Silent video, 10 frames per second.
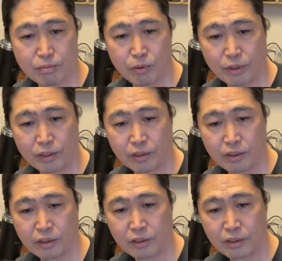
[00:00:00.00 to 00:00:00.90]
morning.
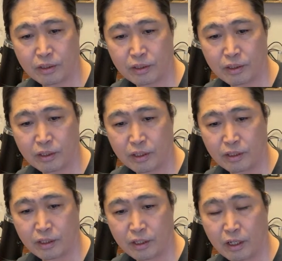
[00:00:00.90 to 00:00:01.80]

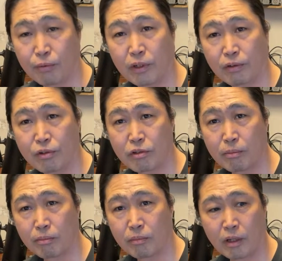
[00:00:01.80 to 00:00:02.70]
And uh, we're going to do
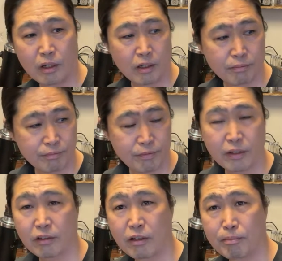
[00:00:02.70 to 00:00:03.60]
some uh,
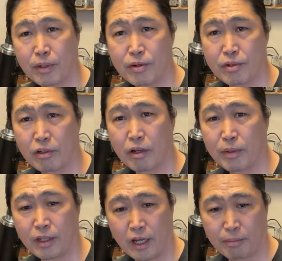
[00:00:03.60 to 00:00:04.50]
fun comparison
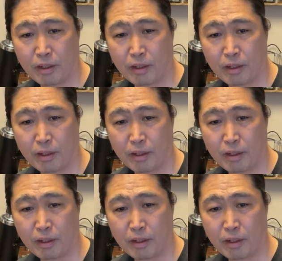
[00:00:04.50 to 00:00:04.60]
coming up.